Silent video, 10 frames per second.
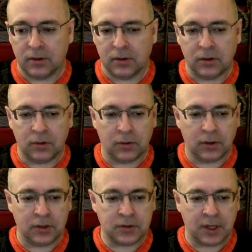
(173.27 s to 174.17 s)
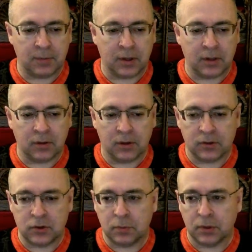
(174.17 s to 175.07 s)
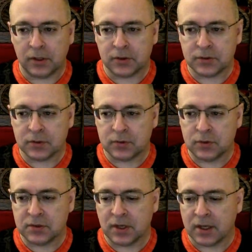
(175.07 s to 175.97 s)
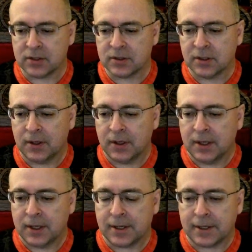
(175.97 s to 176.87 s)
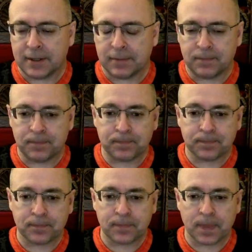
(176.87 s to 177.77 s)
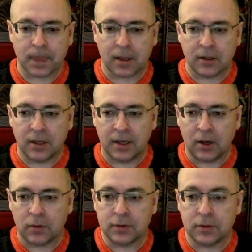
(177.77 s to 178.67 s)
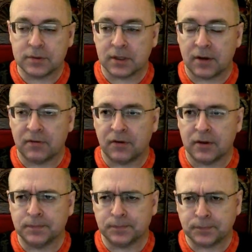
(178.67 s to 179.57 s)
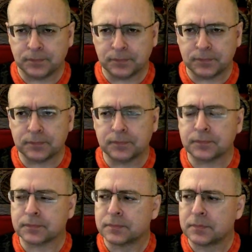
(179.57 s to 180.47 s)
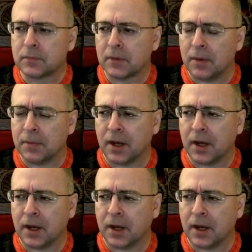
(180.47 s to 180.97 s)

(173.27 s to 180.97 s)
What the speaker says: each game had two players, so two sides. Um, Anyhow, it was a lot of fun. I'm kind of